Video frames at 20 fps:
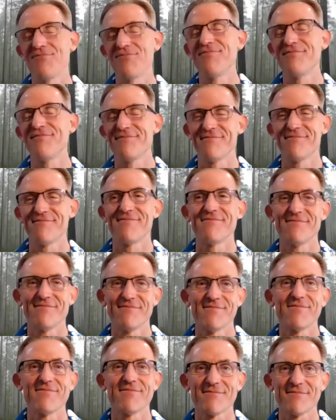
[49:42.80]
the people
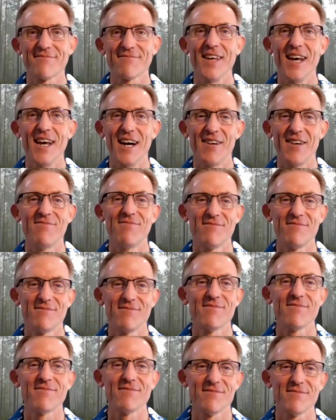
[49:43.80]
that can answer your
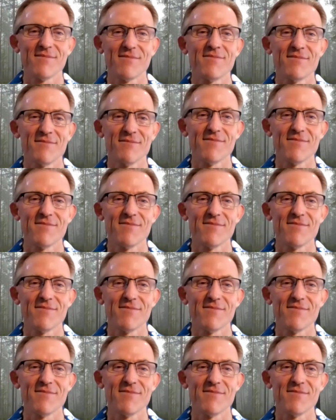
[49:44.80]
questions.